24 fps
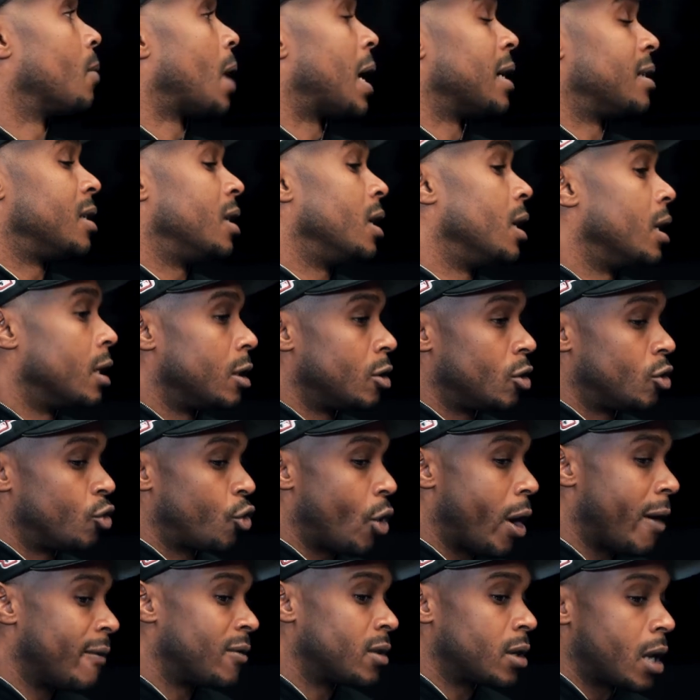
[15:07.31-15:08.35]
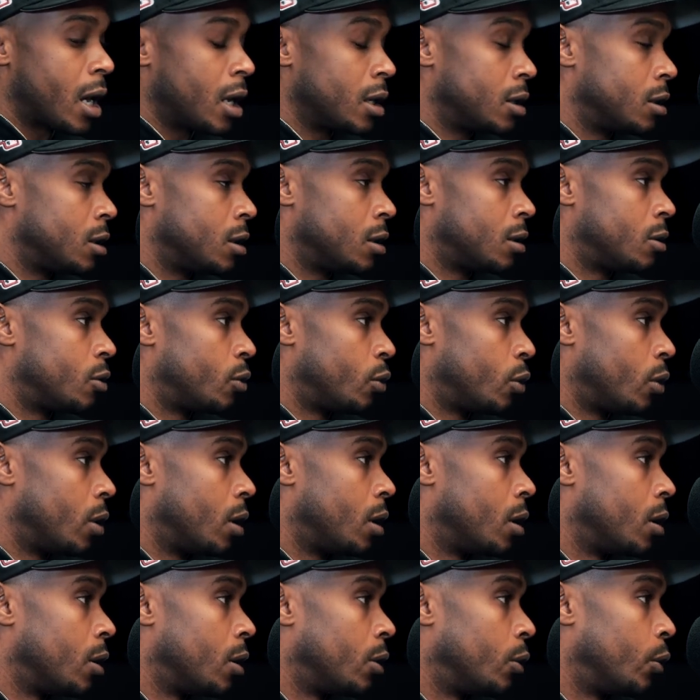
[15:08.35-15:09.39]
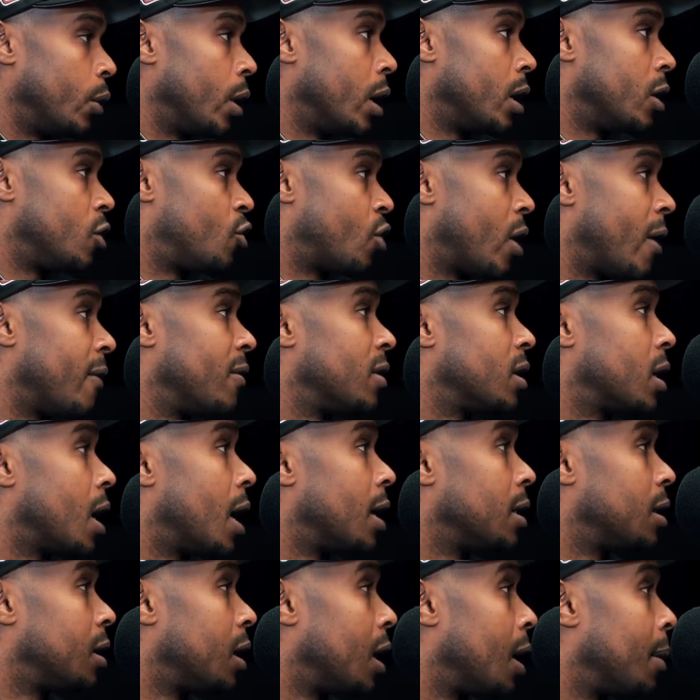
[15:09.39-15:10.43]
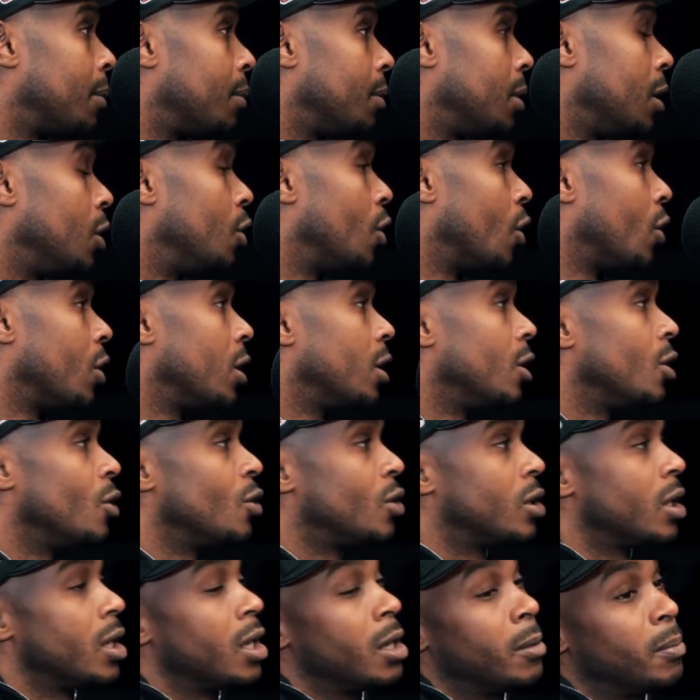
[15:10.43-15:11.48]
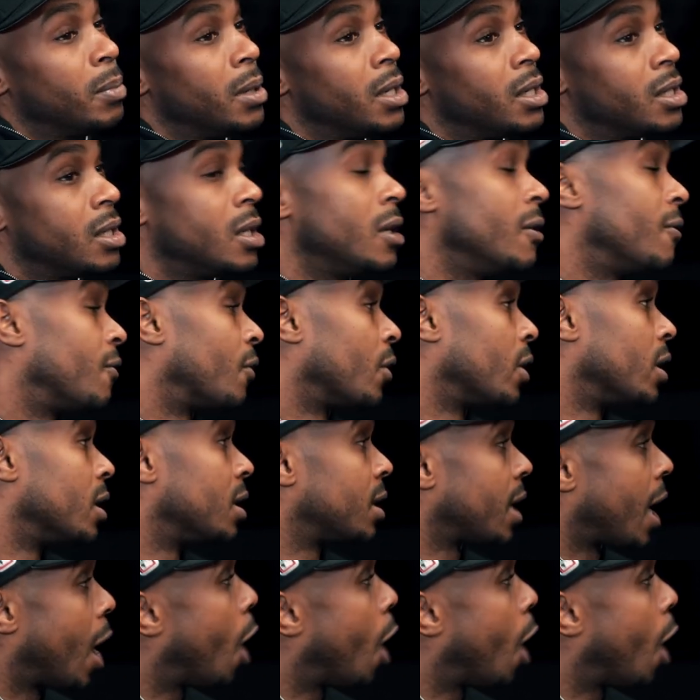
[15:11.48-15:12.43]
I seen Travis. I just uh, read Travis Scott said I'm. Um, you know he used the MPC for his